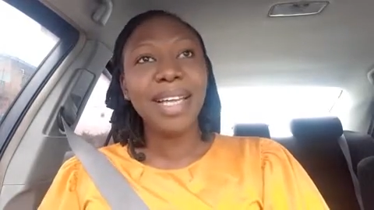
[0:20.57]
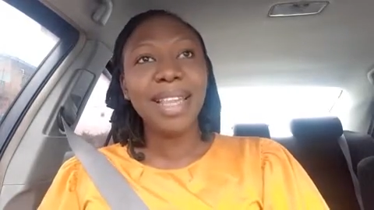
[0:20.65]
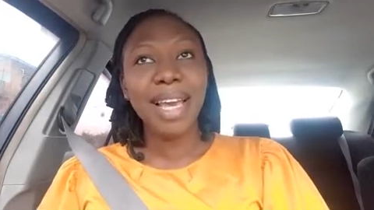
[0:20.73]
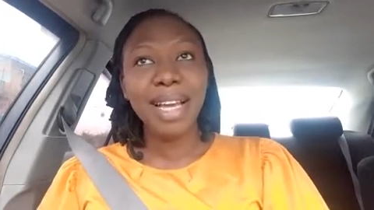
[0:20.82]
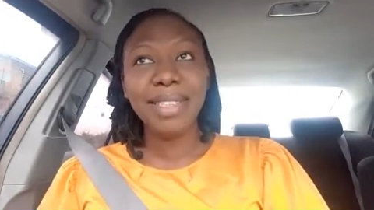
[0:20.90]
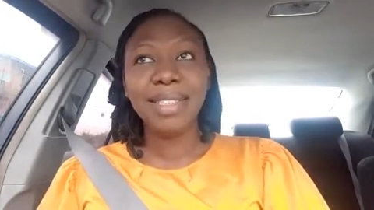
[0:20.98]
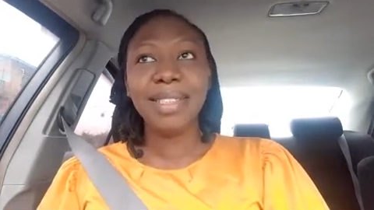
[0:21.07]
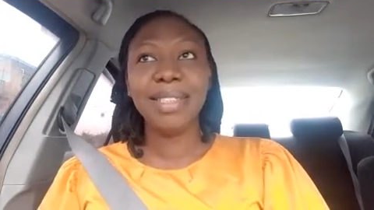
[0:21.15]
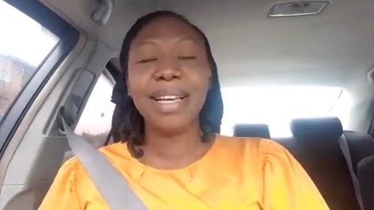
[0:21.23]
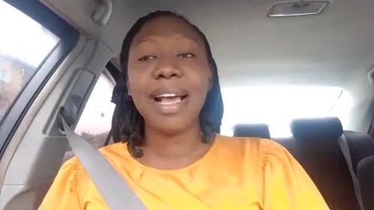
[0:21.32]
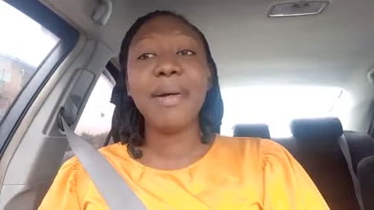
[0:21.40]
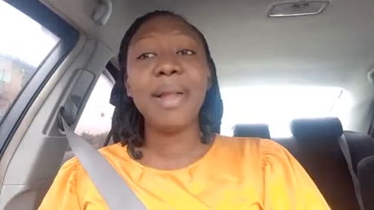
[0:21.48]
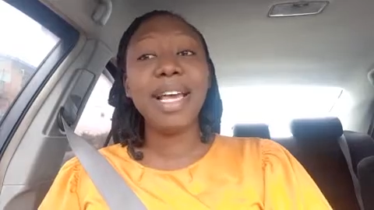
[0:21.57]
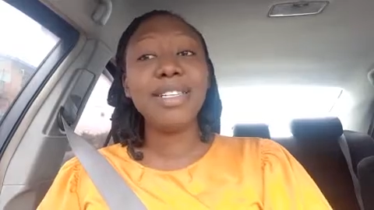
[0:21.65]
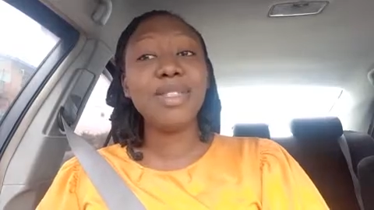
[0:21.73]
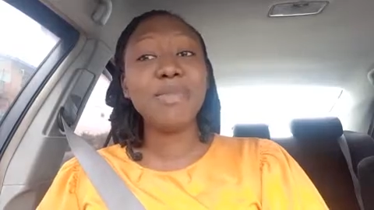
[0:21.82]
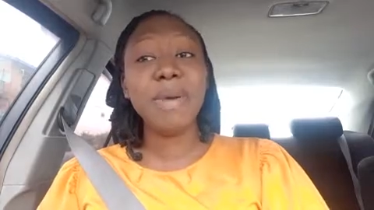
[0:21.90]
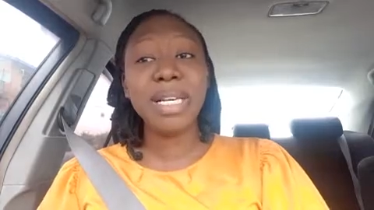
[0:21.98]
Then I would
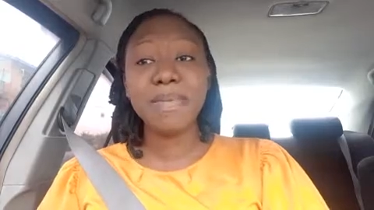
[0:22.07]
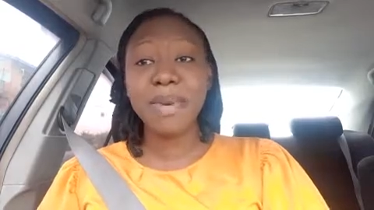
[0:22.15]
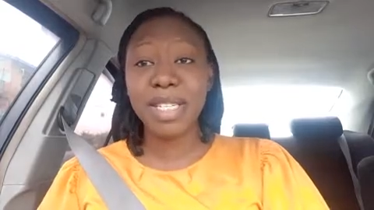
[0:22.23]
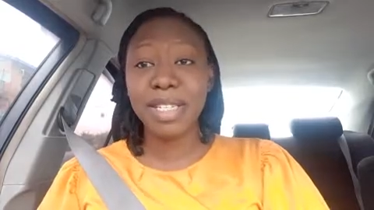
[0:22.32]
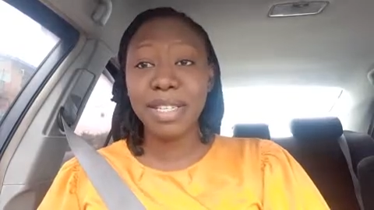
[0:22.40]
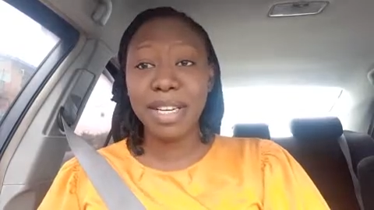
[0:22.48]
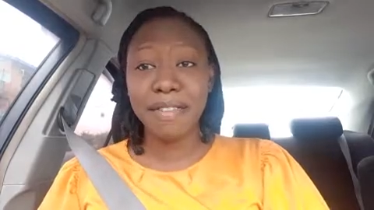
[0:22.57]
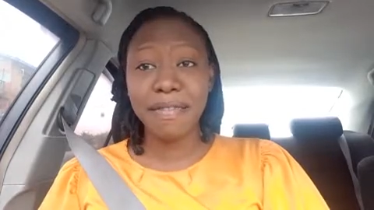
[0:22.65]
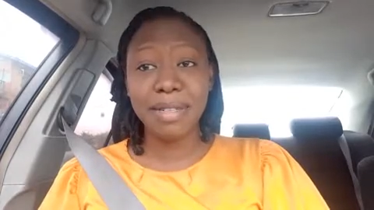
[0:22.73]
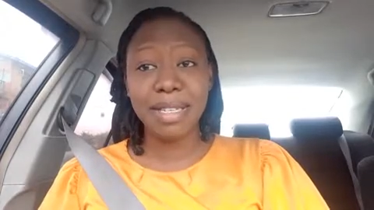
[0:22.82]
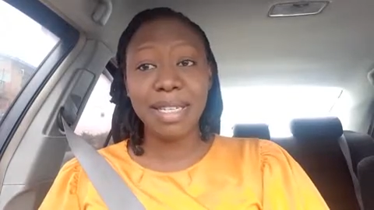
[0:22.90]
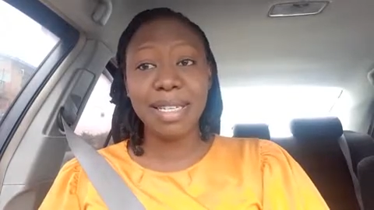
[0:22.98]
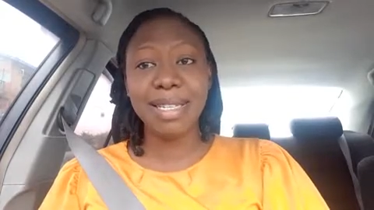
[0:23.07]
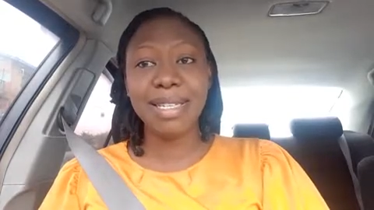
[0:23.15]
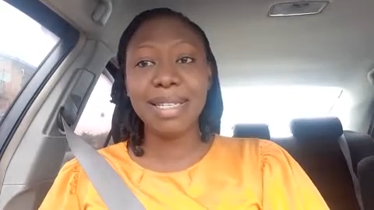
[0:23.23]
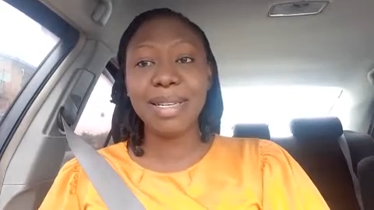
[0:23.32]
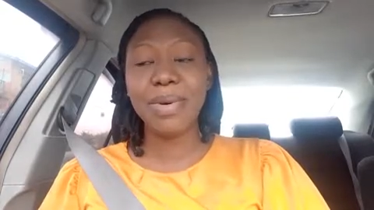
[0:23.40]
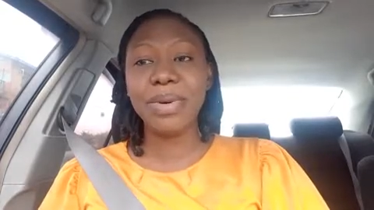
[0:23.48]
like to make special
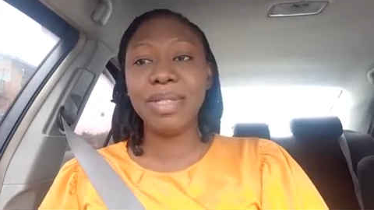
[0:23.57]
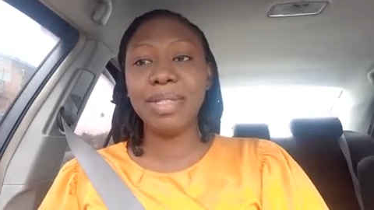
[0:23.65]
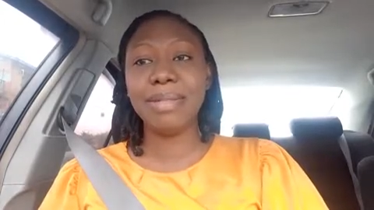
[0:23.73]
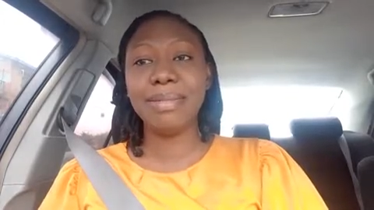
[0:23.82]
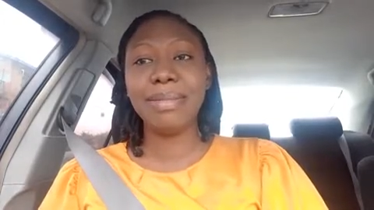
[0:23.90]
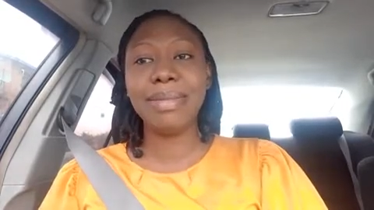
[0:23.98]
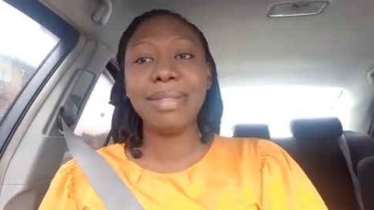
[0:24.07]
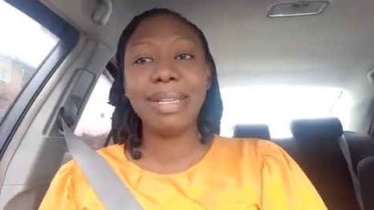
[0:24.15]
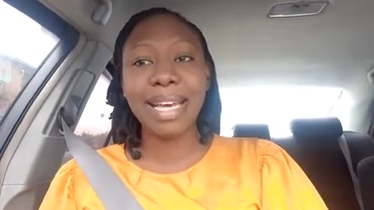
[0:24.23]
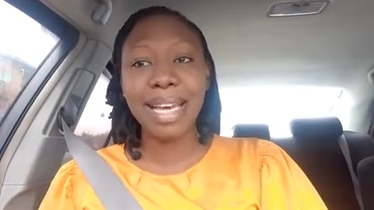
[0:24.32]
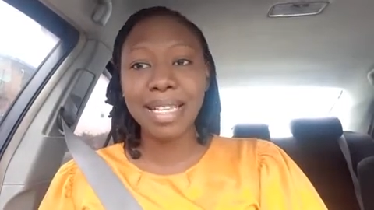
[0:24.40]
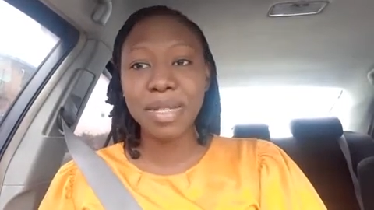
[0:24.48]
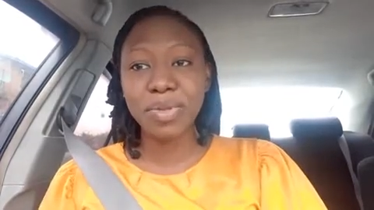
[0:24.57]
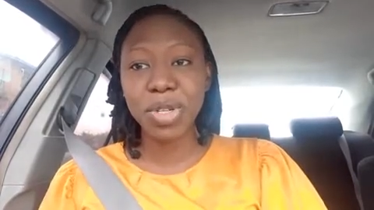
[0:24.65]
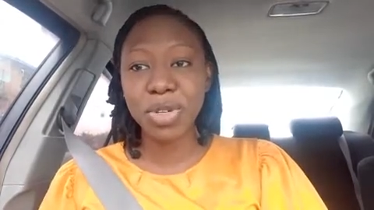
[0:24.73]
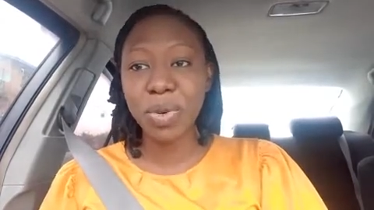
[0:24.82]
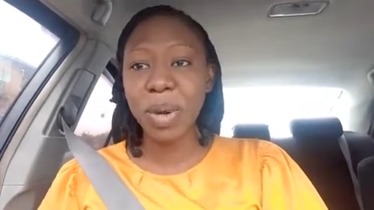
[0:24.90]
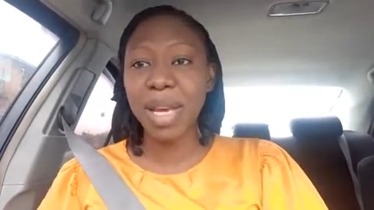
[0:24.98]
emphasis on get
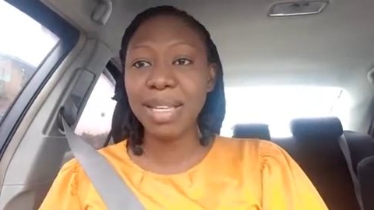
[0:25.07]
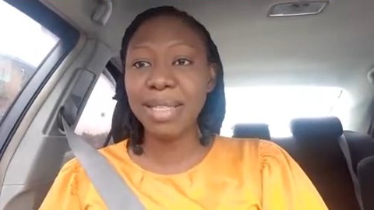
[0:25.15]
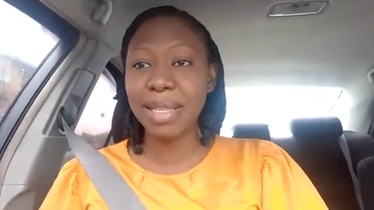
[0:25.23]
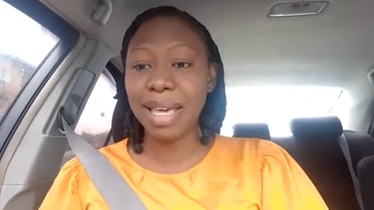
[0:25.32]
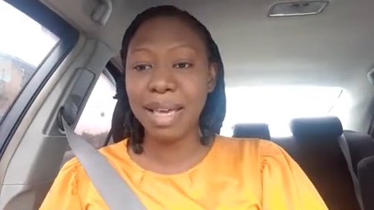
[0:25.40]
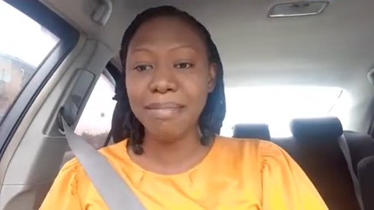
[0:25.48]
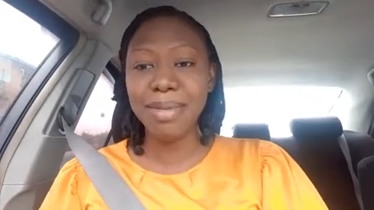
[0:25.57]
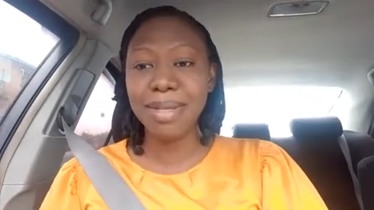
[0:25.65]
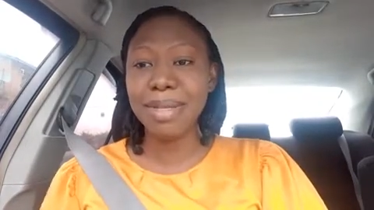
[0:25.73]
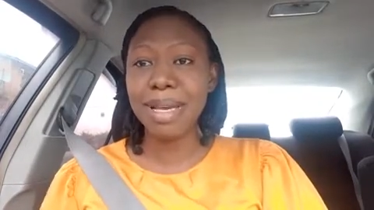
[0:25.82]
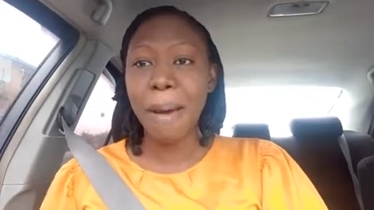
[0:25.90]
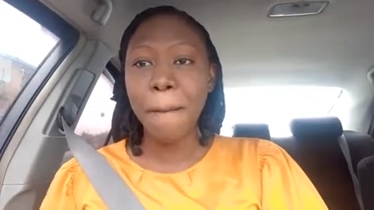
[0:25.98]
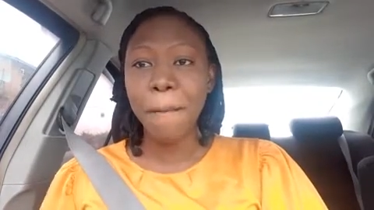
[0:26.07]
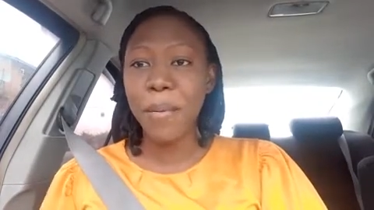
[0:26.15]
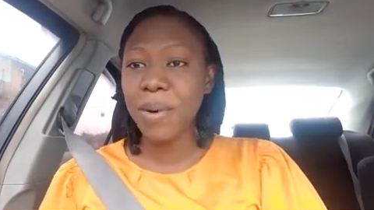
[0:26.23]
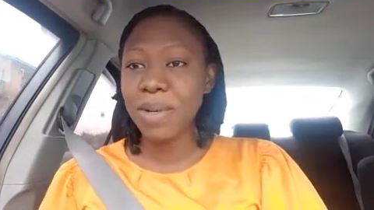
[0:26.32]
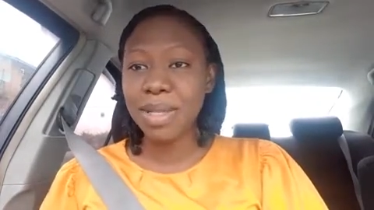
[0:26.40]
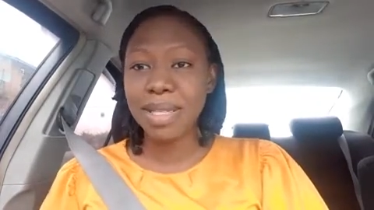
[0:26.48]
rich quick schemes,
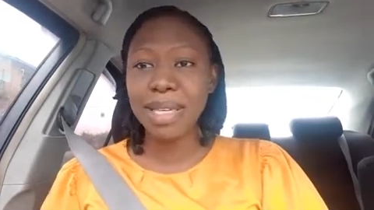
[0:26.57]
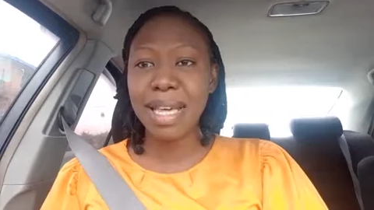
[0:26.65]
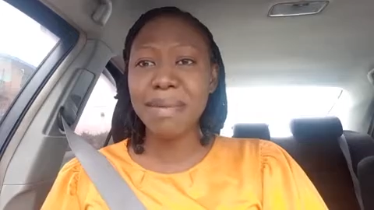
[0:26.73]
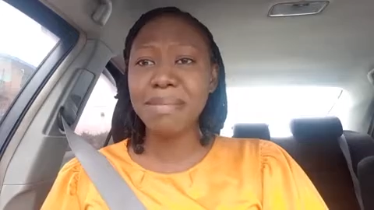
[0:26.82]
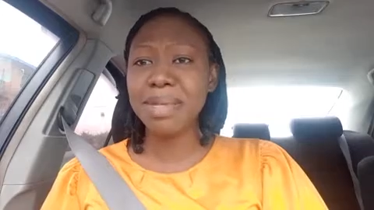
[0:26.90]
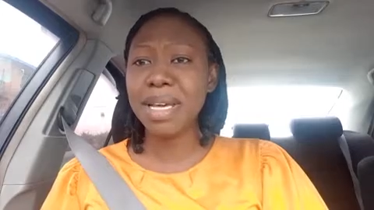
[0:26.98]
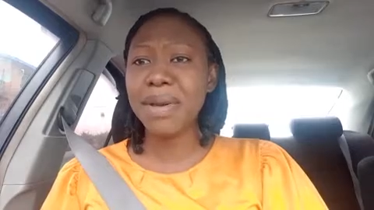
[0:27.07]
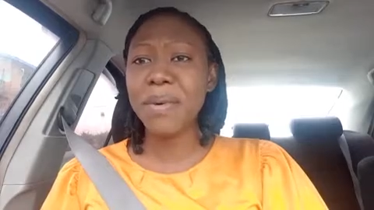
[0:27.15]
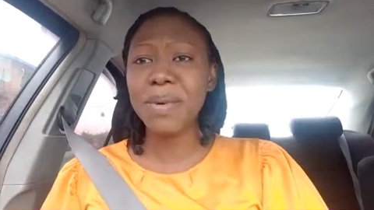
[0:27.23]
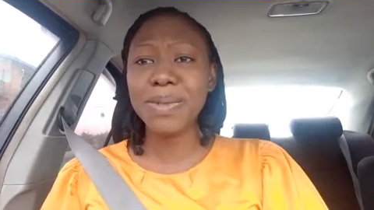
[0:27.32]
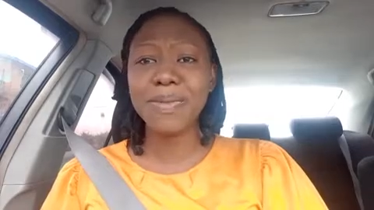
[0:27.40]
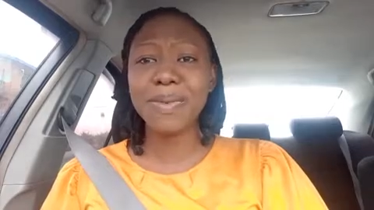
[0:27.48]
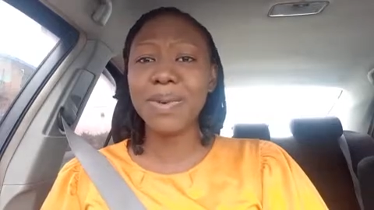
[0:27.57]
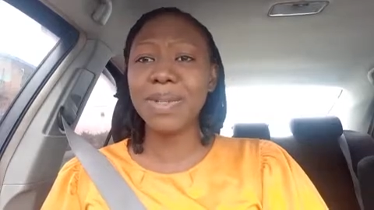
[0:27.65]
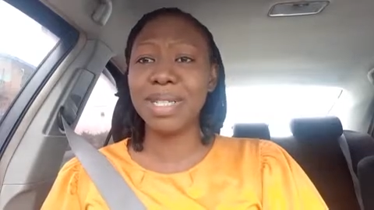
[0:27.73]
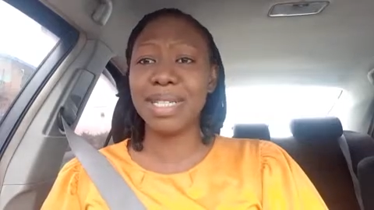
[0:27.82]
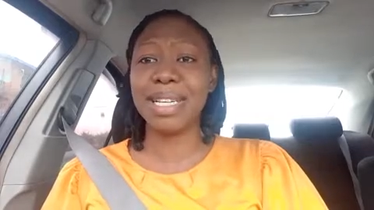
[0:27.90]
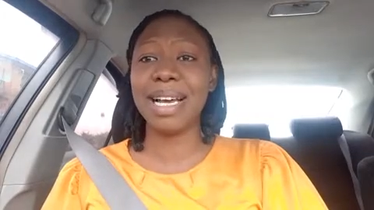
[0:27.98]
Ponzi schemes, and a host of
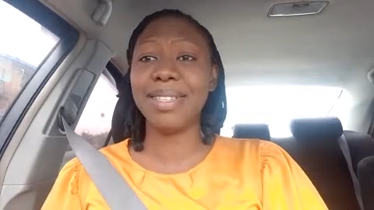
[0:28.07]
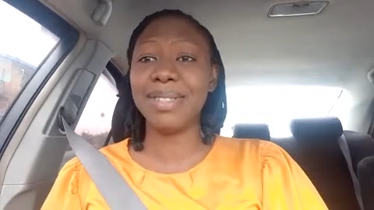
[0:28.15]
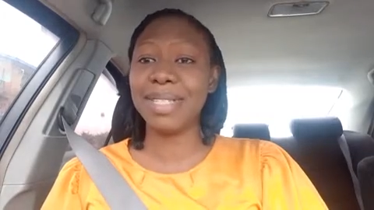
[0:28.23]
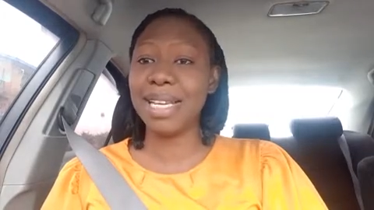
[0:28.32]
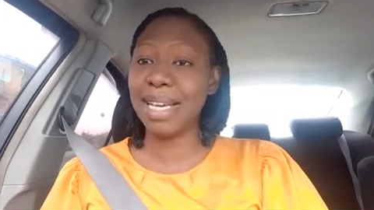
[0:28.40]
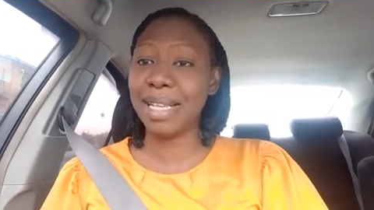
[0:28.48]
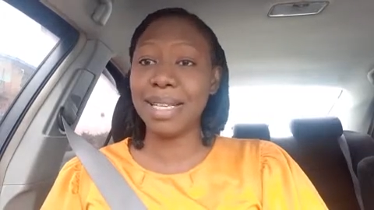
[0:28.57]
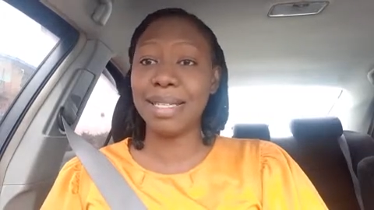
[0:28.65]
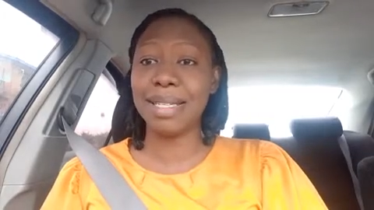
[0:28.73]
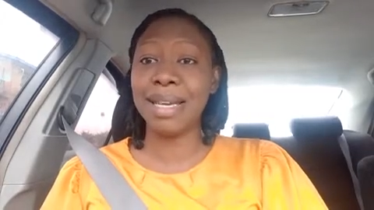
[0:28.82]
others that are just like that.